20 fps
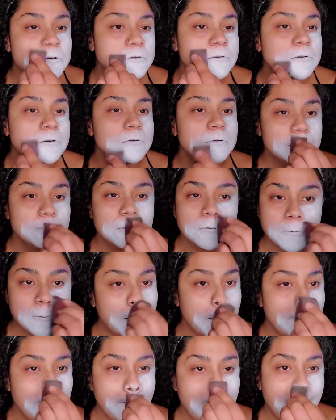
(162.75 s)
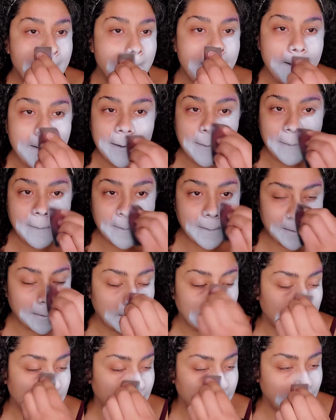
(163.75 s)
Lots of blending and
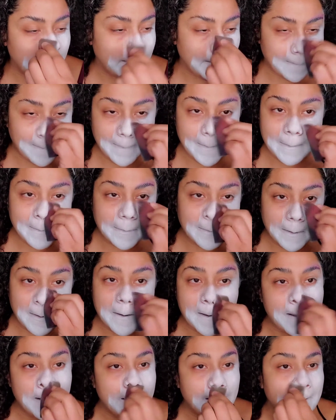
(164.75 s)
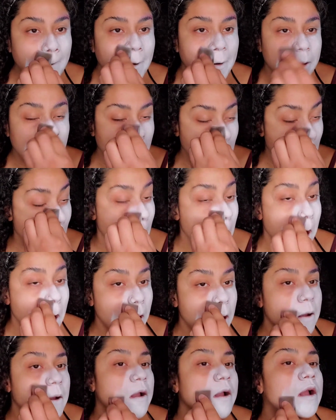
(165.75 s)
smudging and making it all
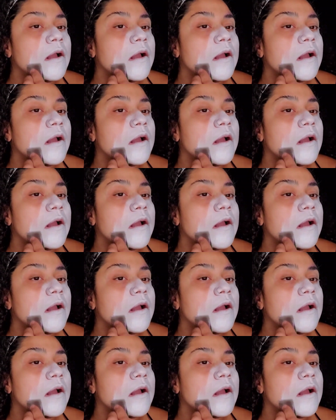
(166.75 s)
perfect.